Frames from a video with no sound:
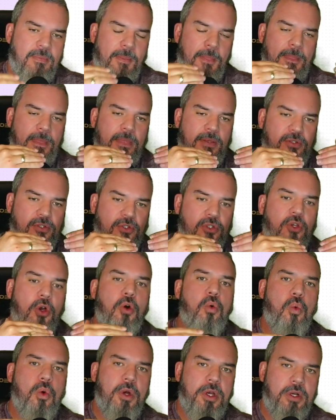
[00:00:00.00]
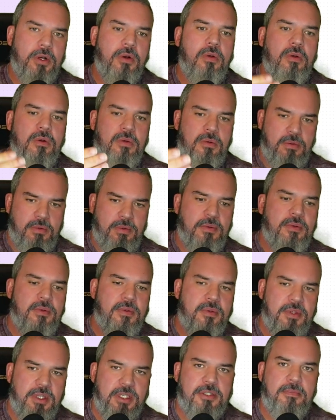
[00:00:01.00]
so will
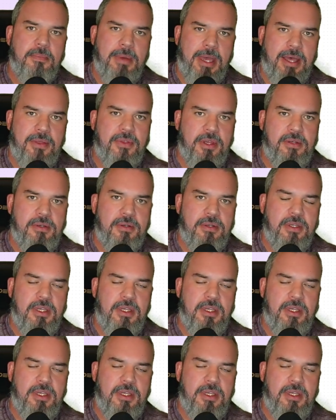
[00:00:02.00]
this method,